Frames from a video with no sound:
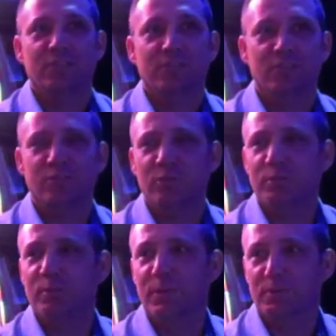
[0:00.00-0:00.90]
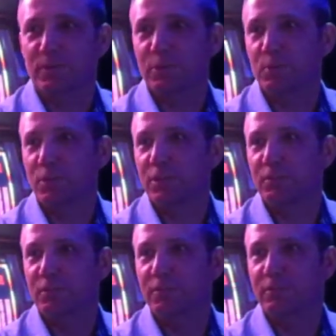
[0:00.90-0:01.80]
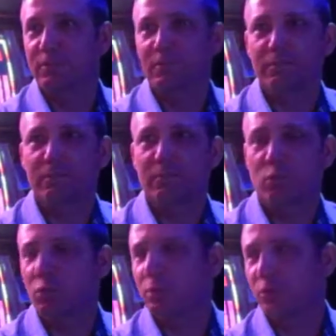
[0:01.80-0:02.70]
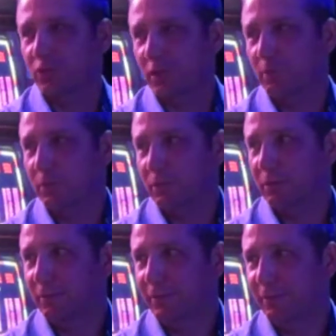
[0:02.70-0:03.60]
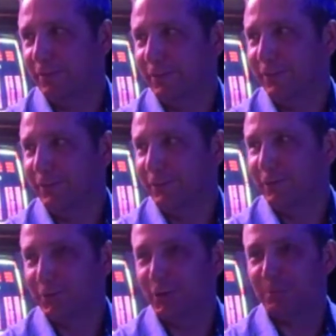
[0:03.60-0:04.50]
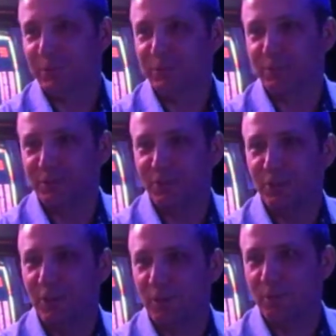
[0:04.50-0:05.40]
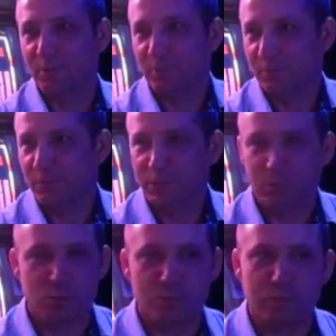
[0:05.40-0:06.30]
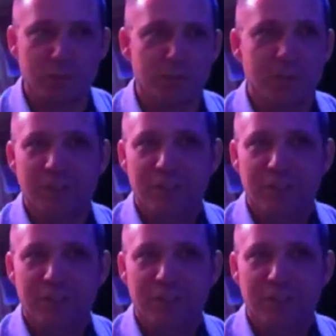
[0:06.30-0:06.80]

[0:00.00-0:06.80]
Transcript: so I started playing Player 1, and it was in horrible shape. You know, I'm like going, you know how controls would get